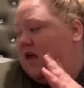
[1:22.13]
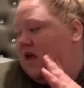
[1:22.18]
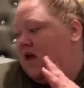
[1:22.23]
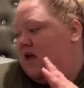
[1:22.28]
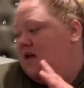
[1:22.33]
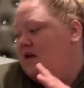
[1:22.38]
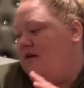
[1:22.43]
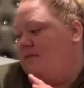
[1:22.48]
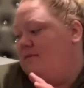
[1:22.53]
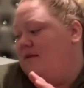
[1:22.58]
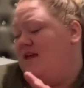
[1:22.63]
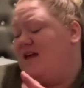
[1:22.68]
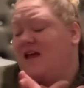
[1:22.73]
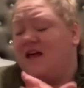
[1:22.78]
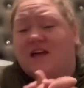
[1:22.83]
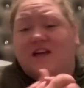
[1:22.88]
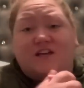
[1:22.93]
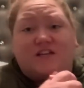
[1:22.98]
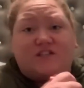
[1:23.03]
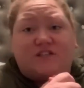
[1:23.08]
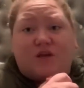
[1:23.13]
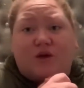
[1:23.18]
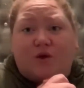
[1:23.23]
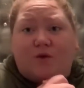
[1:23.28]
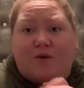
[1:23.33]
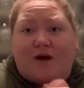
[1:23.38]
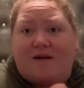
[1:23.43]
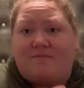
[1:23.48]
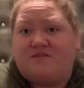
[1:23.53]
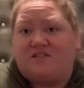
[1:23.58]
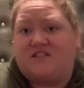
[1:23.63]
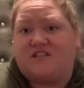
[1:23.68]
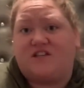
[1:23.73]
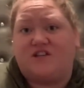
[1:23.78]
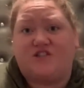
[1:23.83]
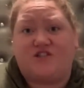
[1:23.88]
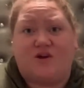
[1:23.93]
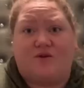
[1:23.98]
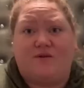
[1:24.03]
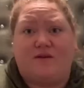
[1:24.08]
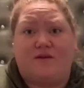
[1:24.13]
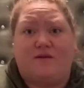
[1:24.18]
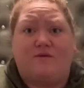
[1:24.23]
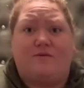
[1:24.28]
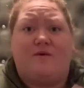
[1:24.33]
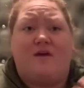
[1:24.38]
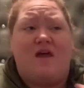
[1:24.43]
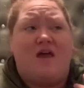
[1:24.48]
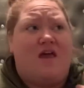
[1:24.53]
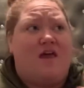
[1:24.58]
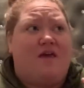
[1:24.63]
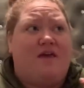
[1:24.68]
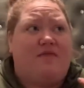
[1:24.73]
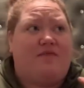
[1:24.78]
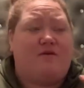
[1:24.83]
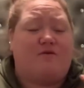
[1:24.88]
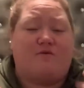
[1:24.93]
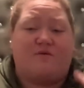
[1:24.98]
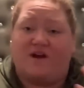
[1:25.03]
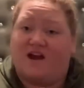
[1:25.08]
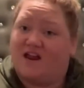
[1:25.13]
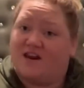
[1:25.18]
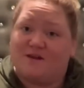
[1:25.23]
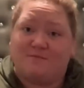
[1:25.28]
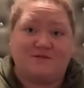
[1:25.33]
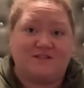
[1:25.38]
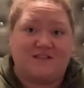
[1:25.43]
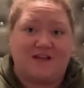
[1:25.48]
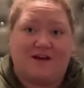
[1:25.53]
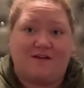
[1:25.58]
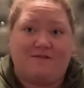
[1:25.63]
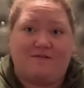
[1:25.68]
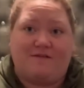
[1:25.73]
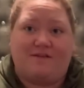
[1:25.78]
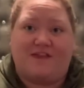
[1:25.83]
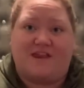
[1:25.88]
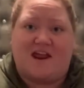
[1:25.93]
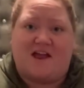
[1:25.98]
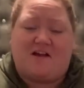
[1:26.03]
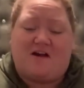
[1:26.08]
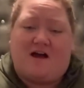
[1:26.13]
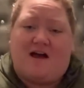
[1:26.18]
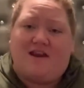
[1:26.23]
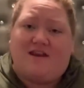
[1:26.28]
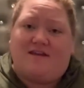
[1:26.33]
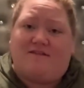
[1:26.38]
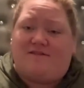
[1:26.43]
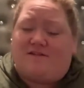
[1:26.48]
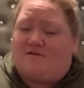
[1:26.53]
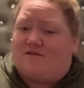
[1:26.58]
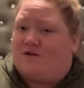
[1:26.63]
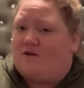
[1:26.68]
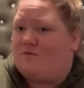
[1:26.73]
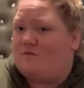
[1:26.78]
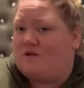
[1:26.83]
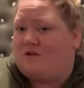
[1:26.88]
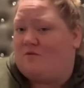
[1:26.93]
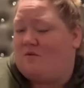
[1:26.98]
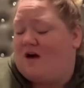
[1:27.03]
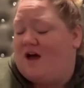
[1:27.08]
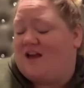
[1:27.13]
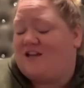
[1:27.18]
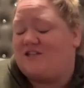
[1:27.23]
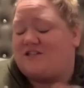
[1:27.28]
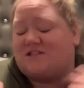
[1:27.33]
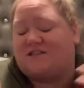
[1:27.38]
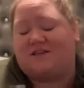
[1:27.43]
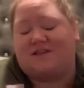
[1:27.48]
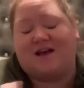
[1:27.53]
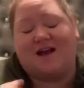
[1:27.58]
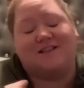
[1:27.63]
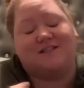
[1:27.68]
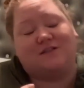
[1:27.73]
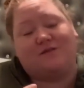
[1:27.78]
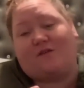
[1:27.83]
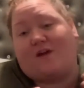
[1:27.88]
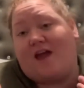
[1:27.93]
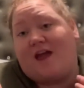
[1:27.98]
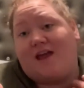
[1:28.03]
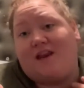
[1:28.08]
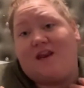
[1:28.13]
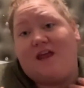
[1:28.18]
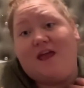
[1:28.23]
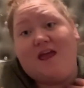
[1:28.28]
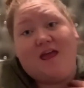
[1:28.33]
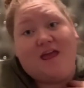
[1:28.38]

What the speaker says: So I'm just going to show you the random stuff that I got. If you don't want to watch, that's fine.